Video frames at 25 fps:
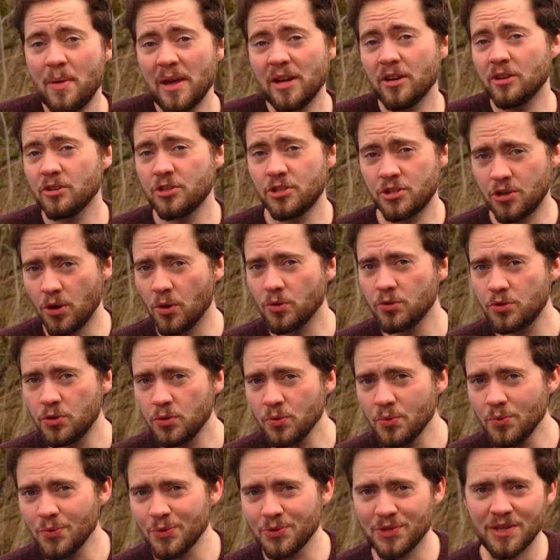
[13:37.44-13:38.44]
Better stone
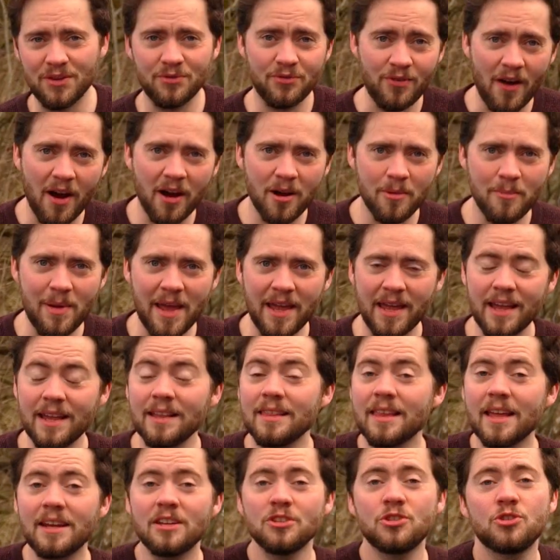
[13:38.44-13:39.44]
tools and fire
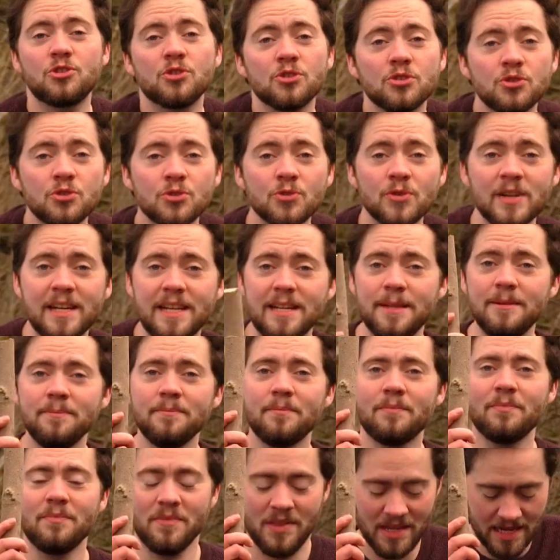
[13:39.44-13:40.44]
making let us turn tree
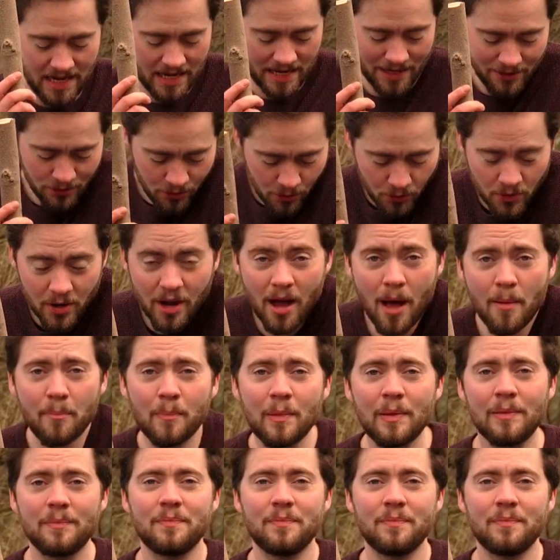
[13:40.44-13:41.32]
into cup